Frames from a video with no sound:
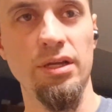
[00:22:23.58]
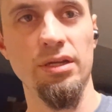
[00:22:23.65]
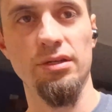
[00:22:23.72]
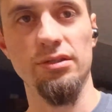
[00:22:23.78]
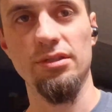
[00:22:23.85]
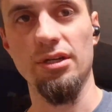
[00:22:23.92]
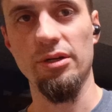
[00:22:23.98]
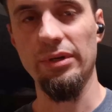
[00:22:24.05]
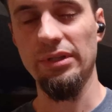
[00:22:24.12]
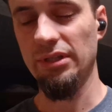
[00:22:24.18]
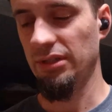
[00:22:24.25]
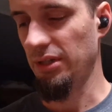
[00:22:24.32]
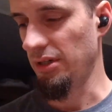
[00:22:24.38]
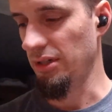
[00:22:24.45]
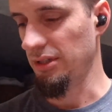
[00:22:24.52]
I'll talk about this
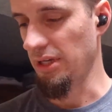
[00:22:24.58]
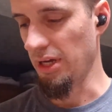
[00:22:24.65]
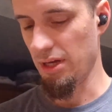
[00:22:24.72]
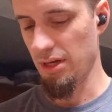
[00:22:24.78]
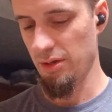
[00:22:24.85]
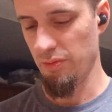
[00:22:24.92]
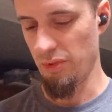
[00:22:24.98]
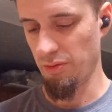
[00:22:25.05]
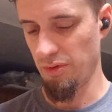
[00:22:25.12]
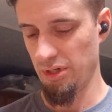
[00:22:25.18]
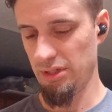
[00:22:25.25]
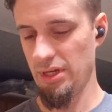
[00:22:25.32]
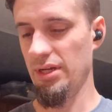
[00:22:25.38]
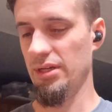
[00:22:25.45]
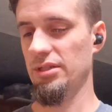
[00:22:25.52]
here in a sec. I'm going
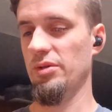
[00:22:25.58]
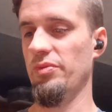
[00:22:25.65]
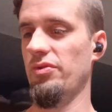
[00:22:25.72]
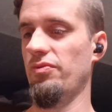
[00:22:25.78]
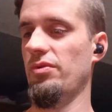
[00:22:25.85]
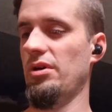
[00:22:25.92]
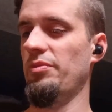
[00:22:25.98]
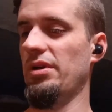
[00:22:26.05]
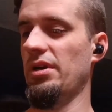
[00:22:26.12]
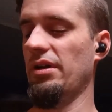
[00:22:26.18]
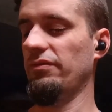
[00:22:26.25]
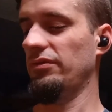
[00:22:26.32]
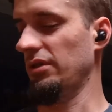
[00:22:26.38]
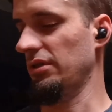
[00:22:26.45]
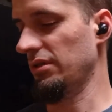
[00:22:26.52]
to take some of the rub that
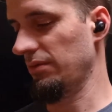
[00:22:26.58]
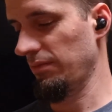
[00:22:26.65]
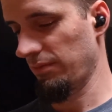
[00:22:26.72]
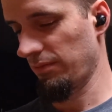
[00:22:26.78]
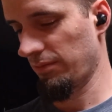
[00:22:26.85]
I've just